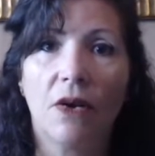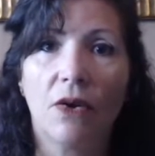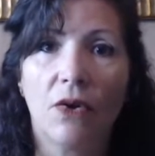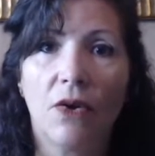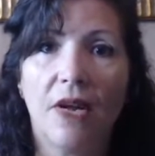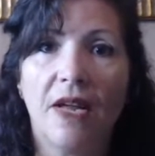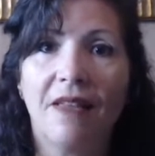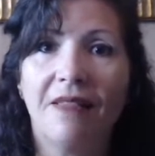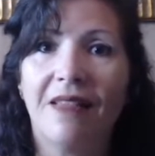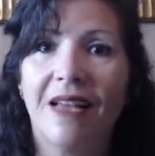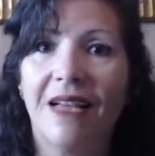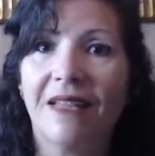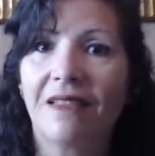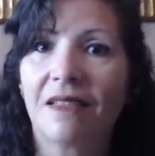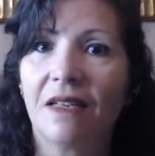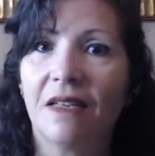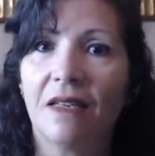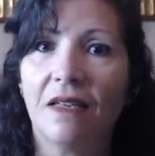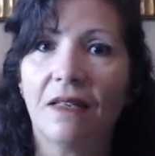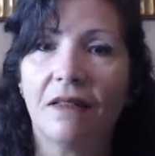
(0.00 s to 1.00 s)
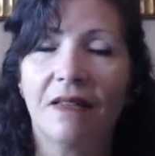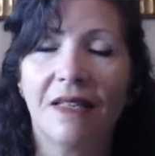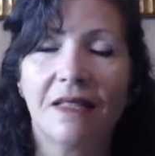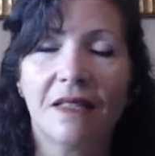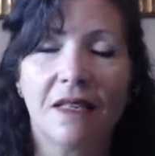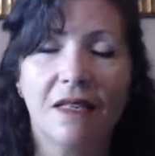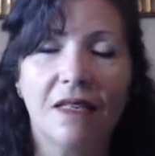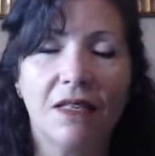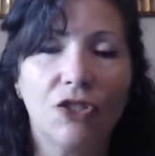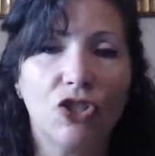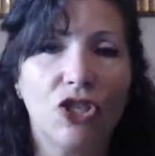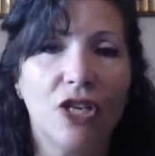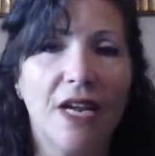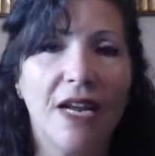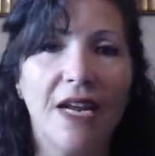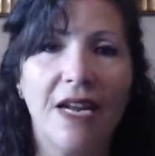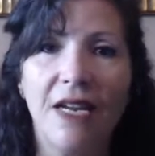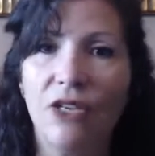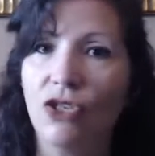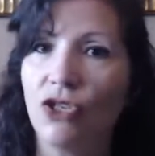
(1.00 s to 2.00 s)
Okay, that's gonna
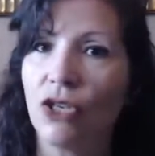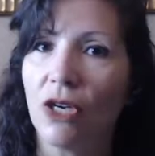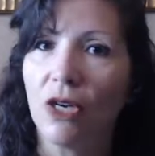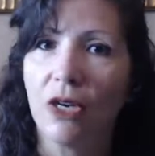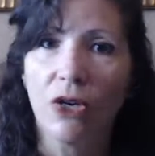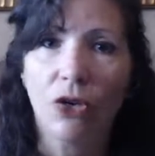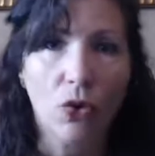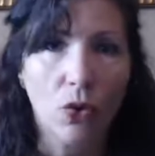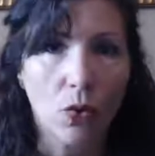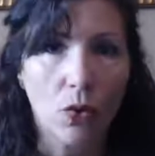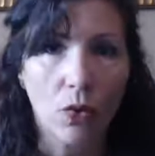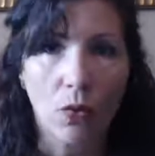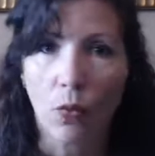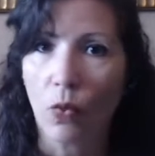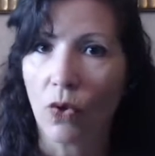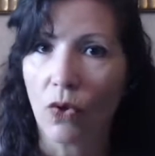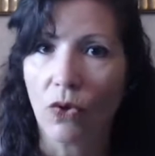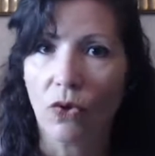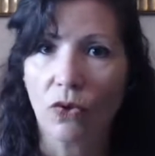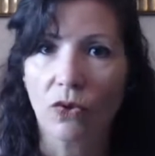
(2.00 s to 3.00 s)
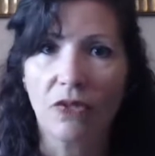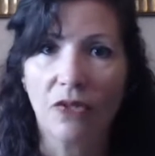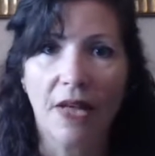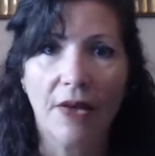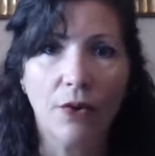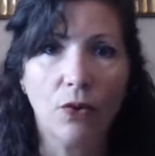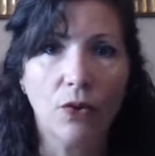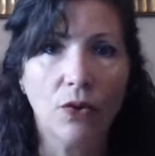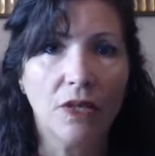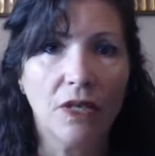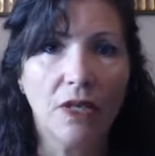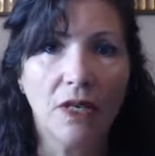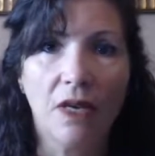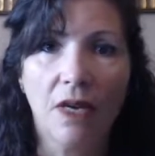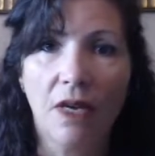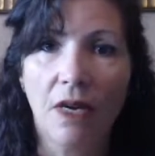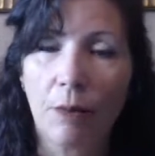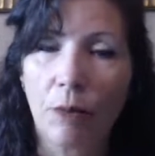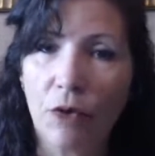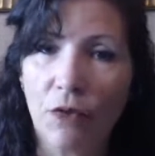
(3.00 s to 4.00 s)
change your world, not
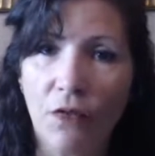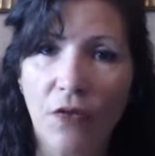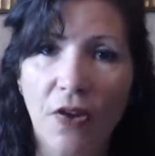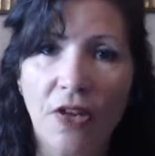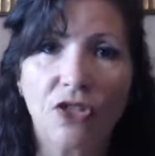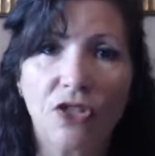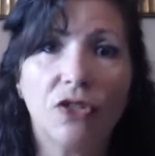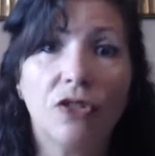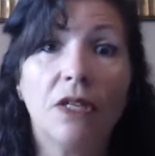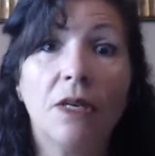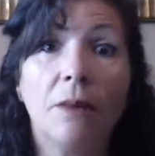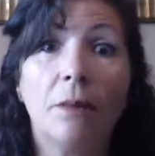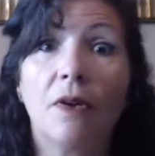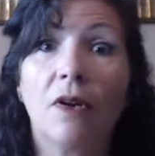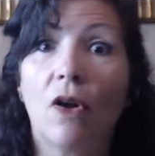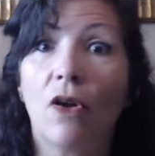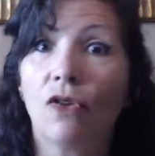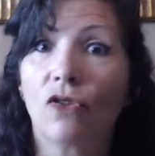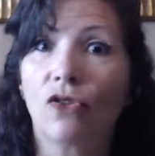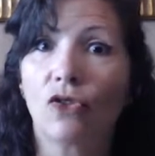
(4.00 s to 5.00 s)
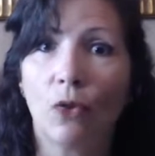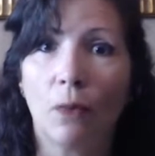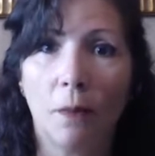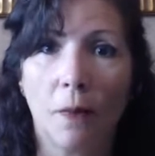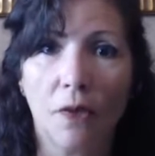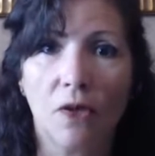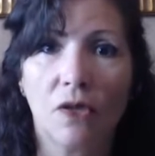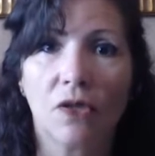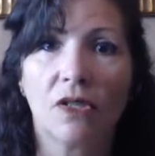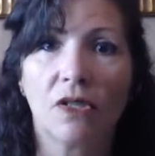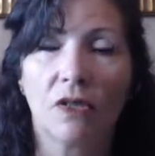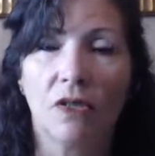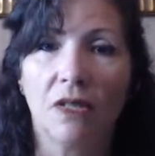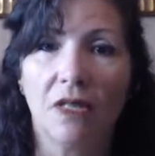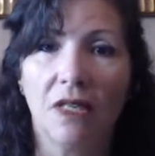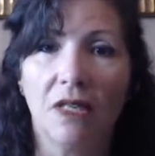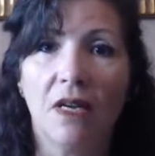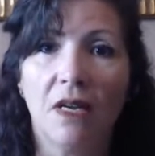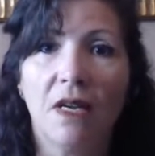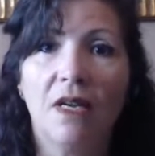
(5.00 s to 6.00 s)
only professionally but also
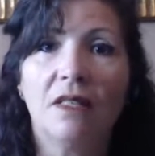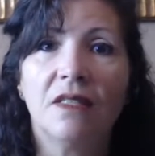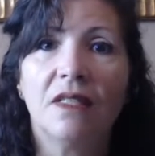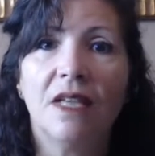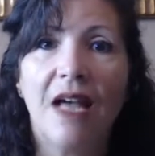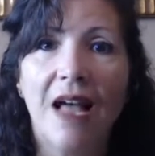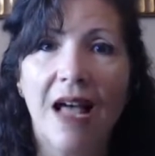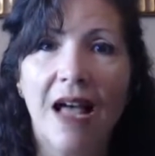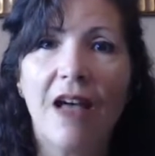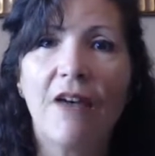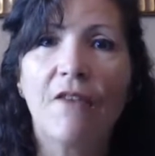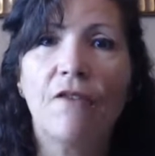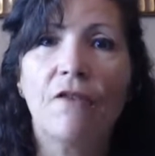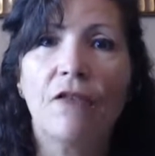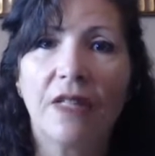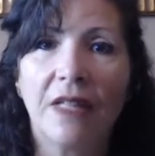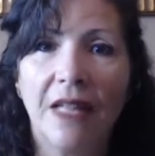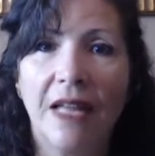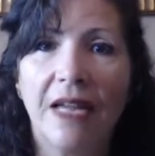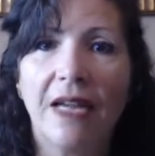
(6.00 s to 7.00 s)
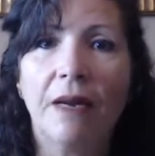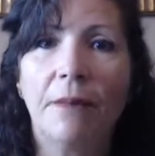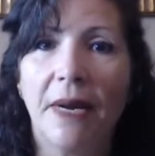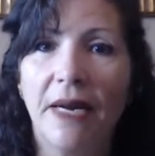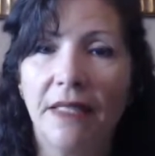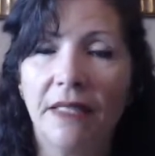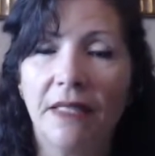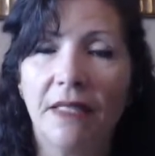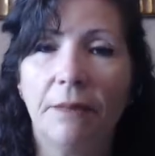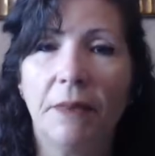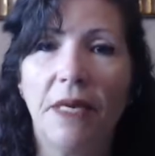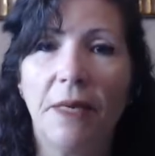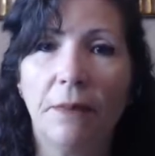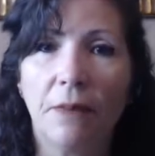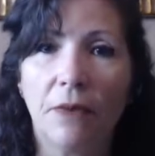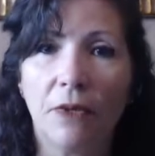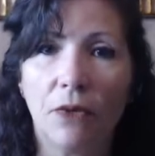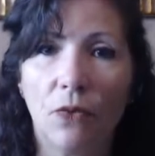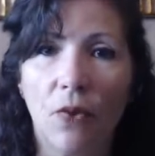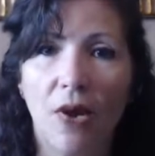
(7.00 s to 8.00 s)
personally. To have like-minded
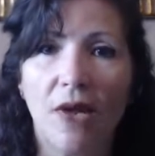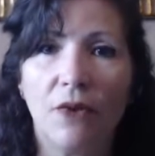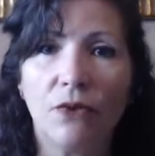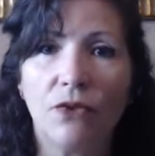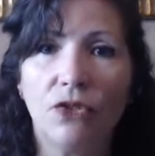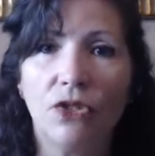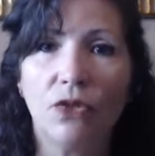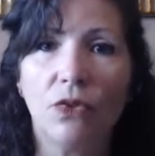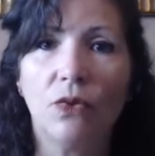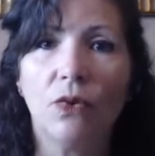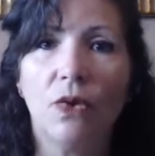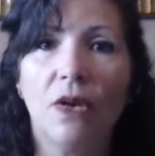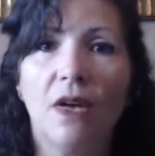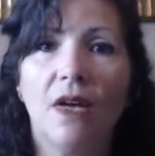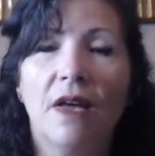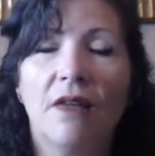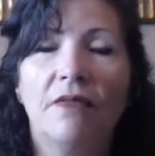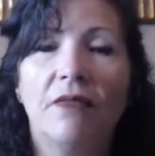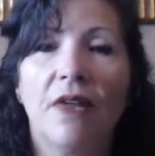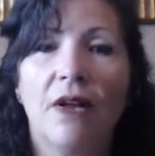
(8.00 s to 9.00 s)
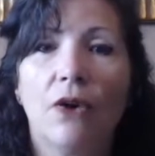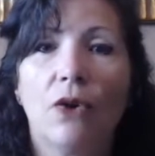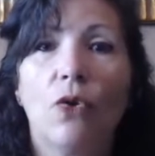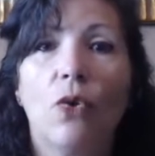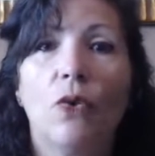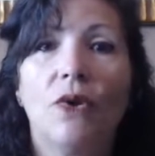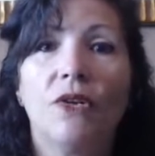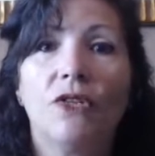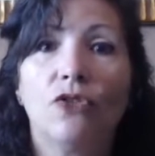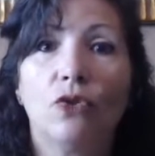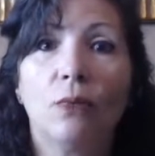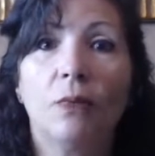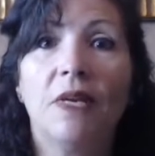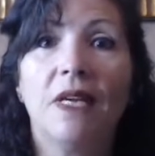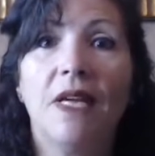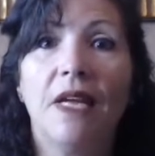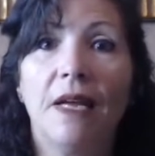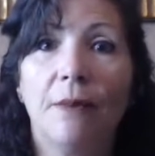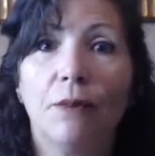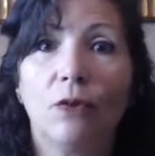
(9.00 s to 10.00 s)
people around you that are going to
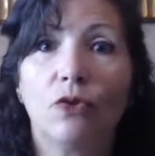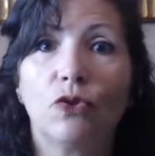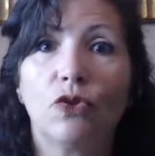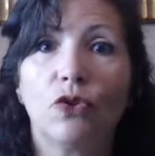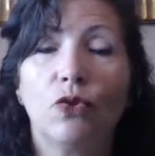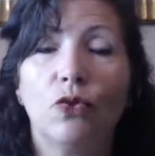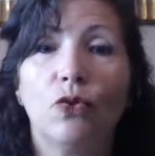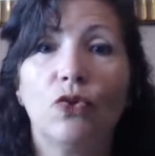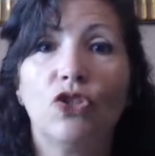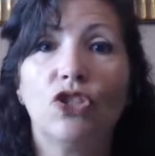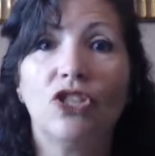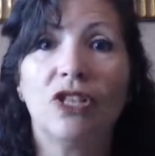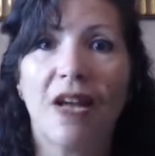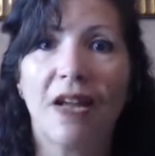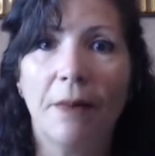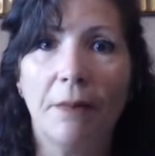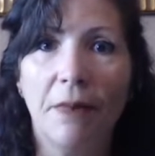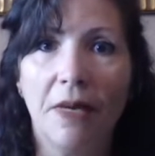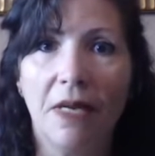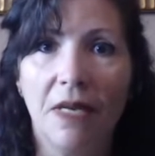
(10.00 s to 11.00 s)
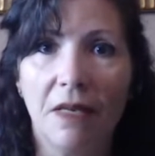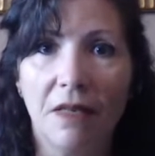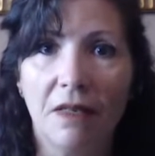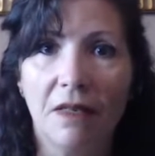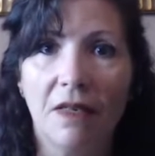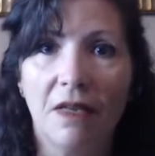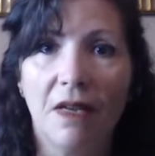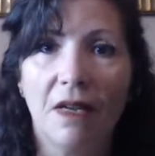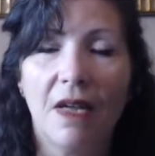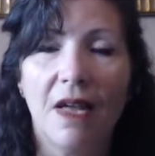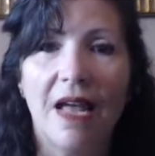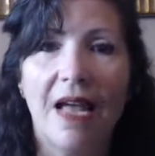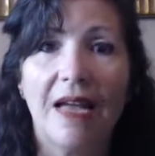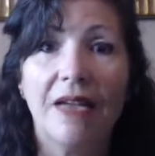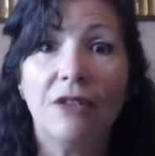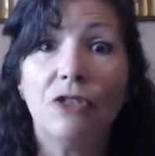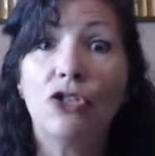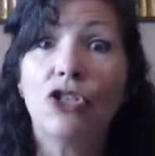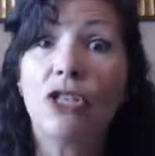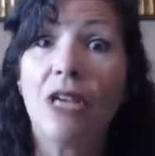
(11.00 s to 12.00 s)
be able to chime in
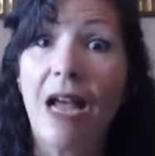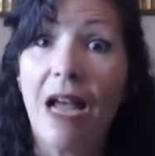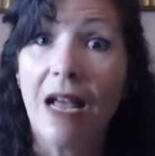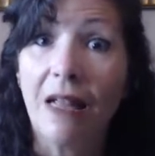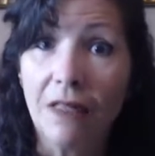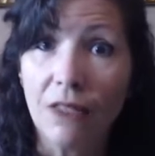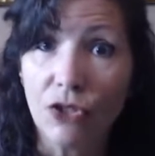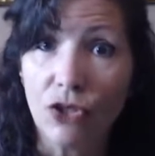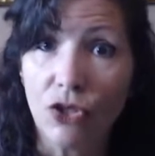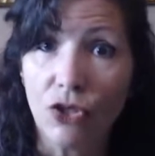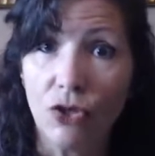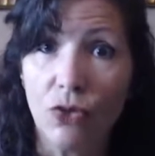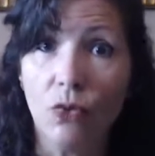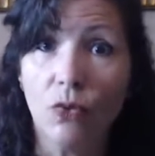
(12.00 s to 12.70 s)
and challenge